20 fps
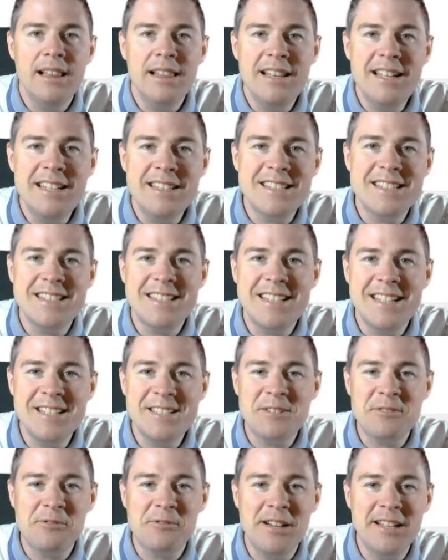Let's
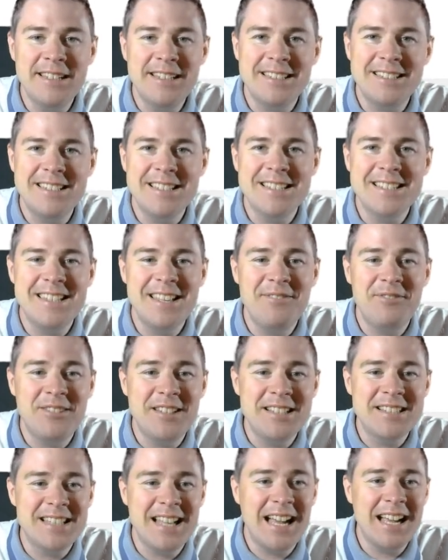test run it and see if
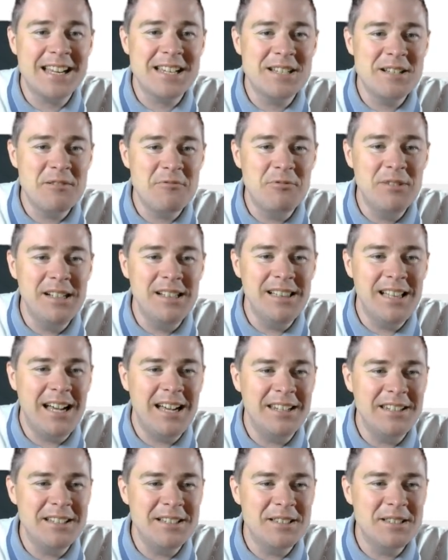this actually will
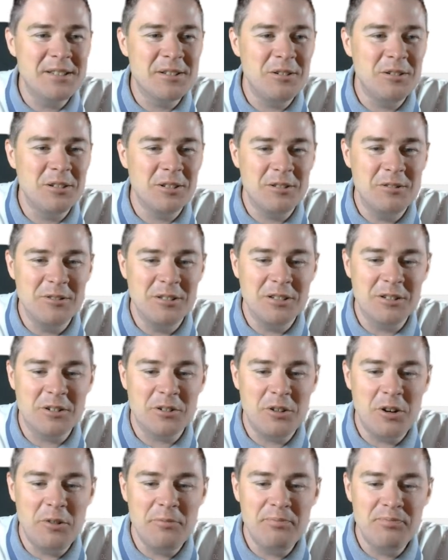uninstall Google
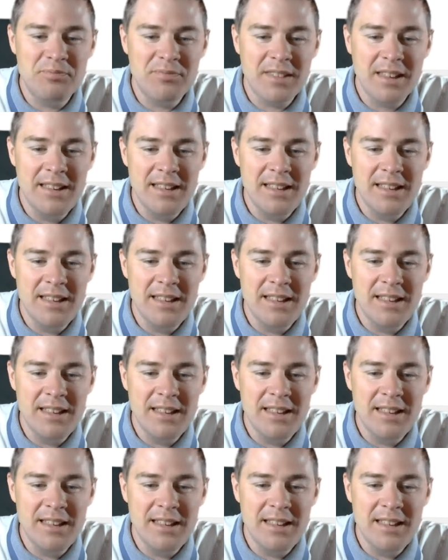Chrome.